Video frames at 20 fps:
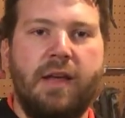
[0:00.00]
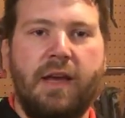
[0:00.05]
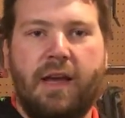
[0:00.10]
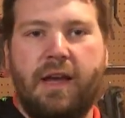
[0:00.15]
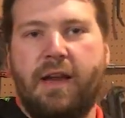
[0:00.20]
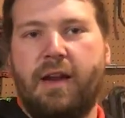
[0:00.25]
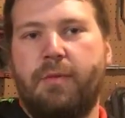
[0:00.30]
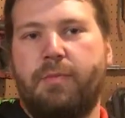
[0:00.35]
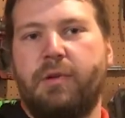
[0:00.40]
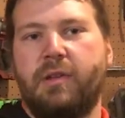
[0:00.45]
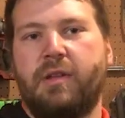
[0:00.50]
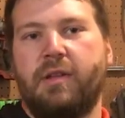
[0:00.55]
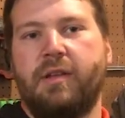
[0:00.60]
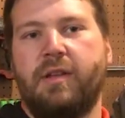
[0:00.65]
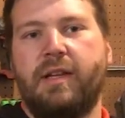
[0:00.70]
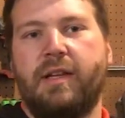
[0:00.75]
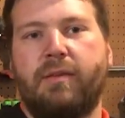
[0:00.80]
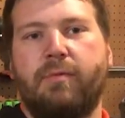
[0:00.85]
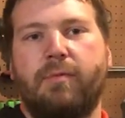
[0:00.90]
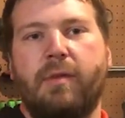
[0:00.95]
And I'll put the
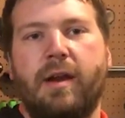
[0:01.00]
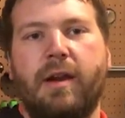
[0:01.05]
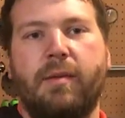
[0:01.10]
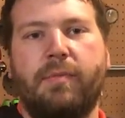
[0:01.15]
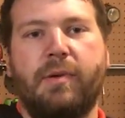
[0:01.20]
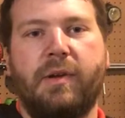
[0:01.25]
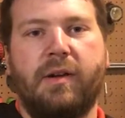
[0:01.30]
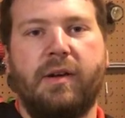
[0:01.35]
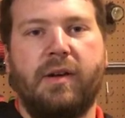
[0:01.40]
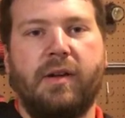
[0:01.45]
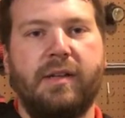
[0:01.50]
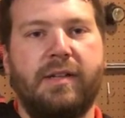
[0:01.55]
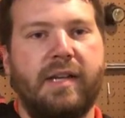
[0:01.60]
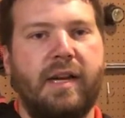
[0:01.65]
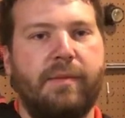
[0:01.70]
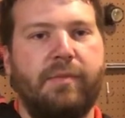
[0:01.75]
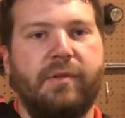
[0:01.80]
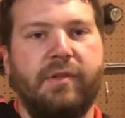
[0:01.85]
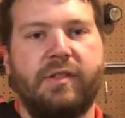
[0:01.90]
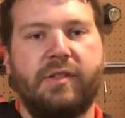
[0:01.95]
link right up here on
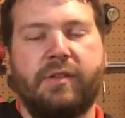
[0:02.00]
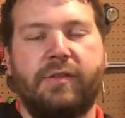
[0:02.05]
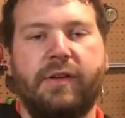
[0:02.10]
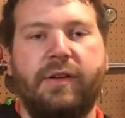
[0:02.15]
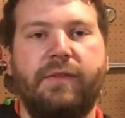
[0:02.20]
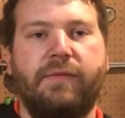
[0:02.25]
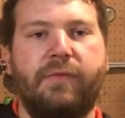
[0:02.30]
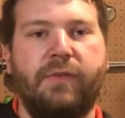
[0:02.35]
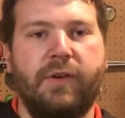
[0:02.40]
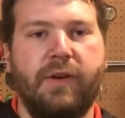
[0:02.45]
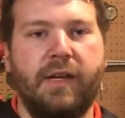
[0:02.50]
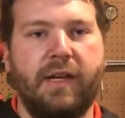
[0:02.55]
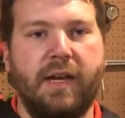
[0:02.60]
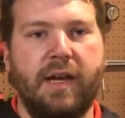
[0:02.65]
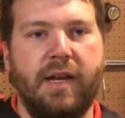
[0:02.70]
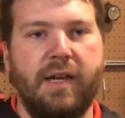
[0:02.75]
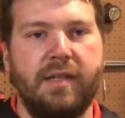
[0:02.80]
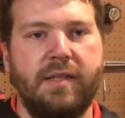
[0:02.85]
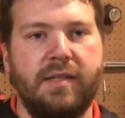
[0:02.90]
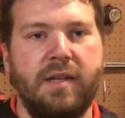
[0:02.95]
top of the screen for you
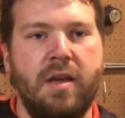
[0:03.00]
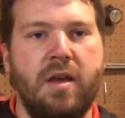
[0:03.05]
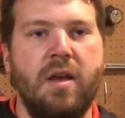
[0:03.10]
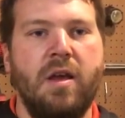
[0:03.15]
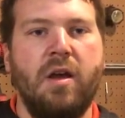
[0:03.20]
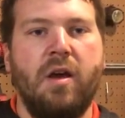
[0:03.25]
guys.